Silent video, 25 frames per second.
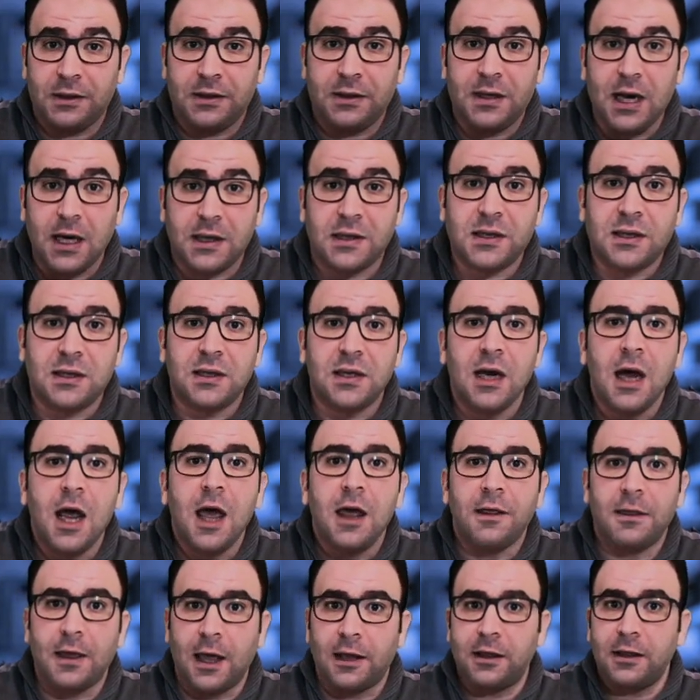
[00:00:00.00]
text,
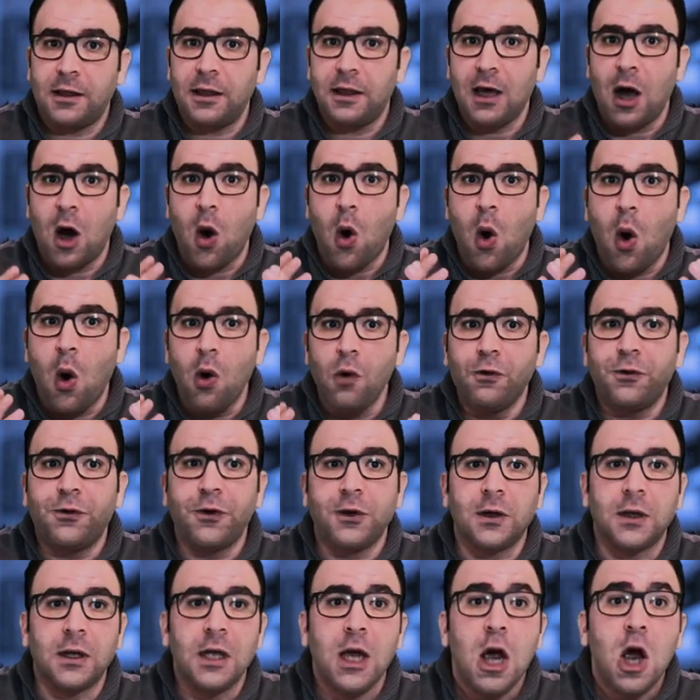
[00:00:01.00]
that the
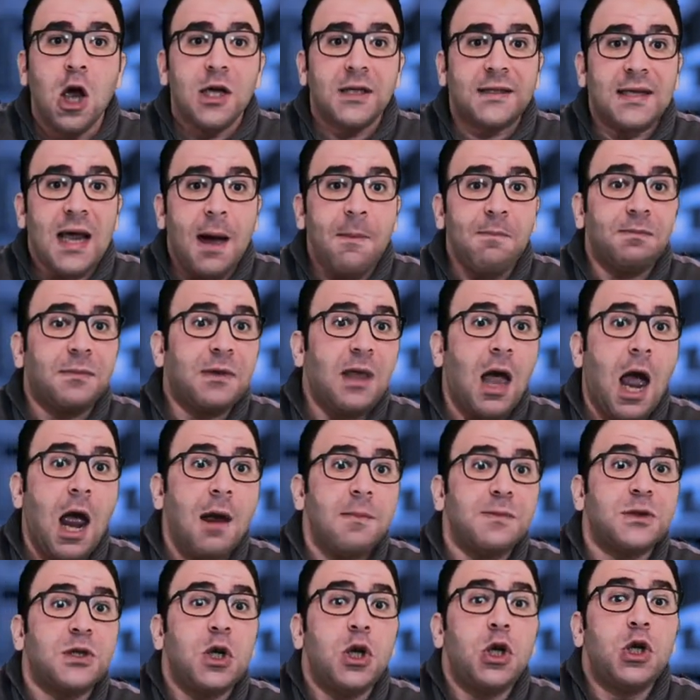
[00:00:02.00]
oval,
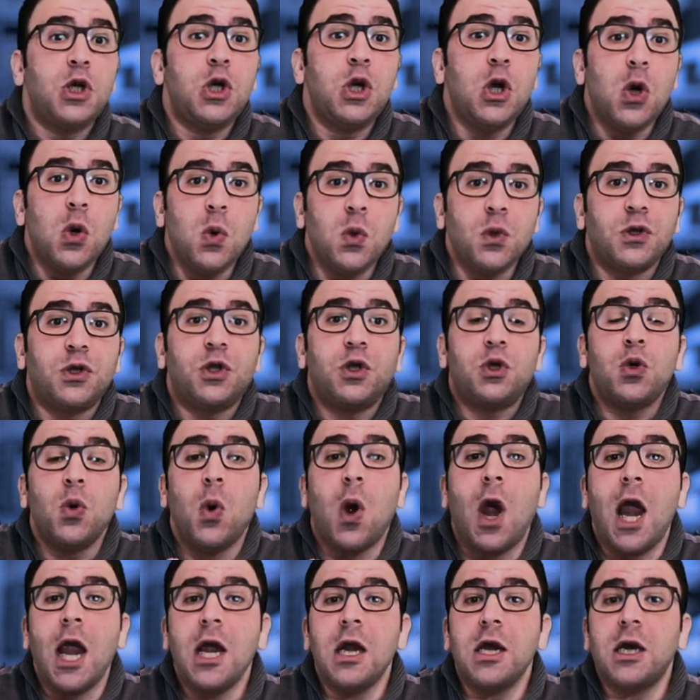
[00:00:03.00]
sometimes used to
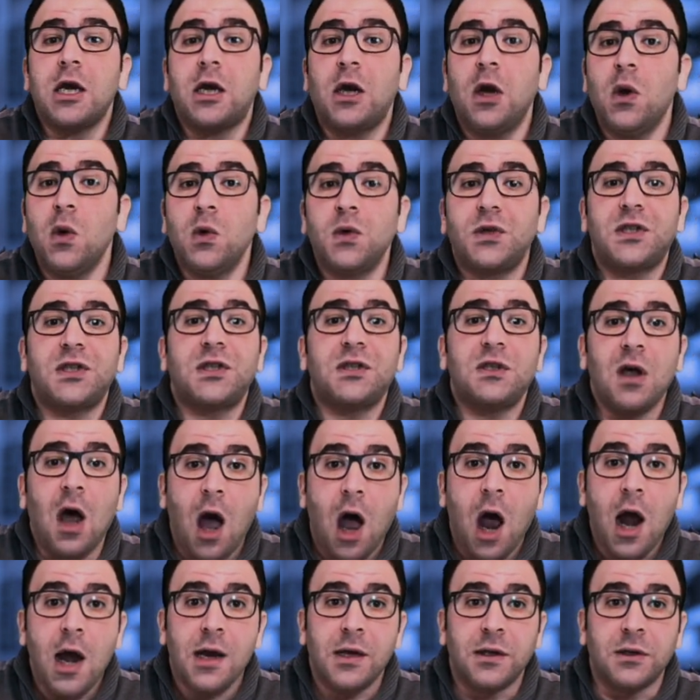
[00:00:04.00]
include
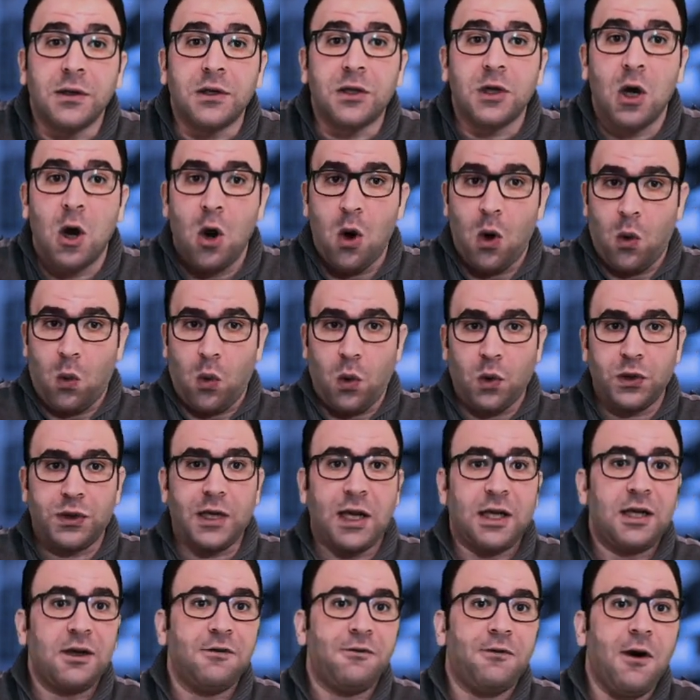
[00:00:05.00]
signs, was a
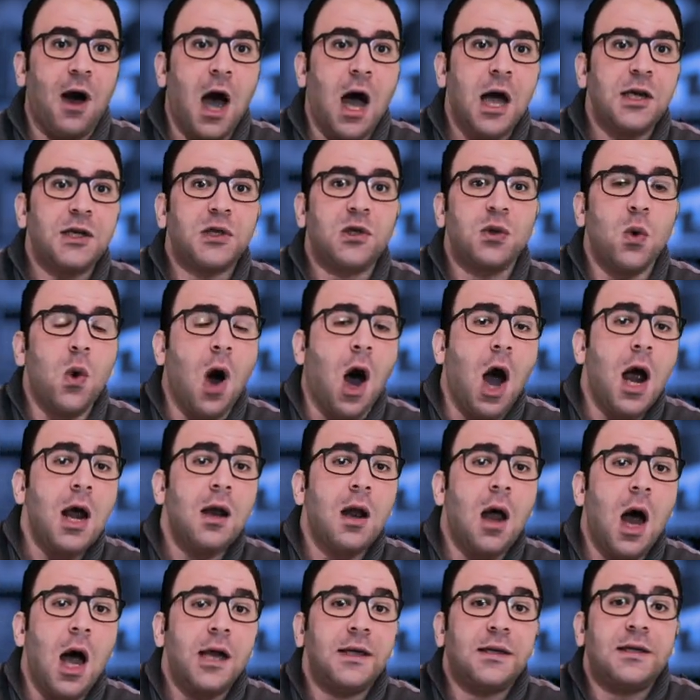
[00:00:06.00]
device to
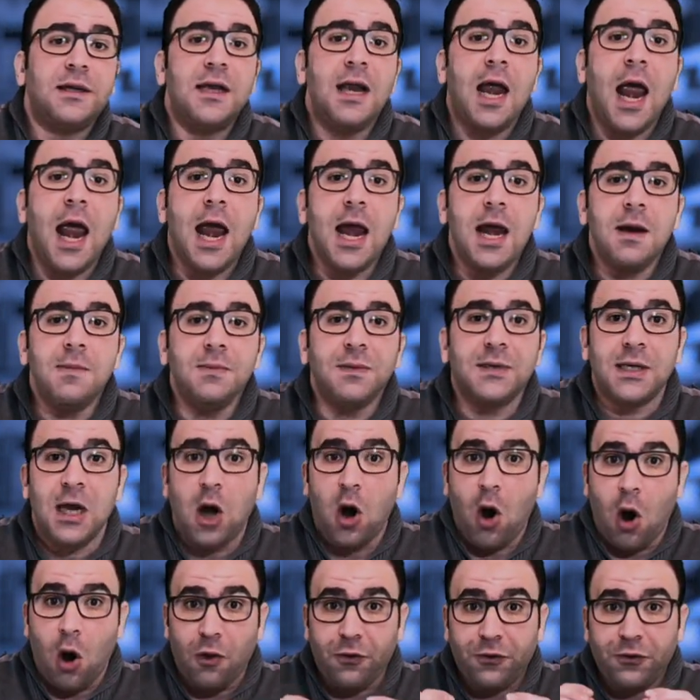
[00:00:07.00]
highlight names
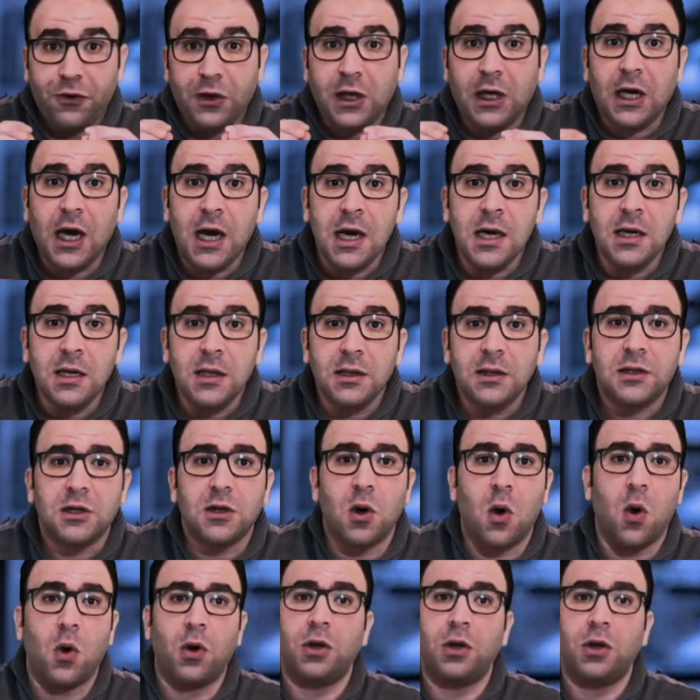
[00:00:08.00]
of kings or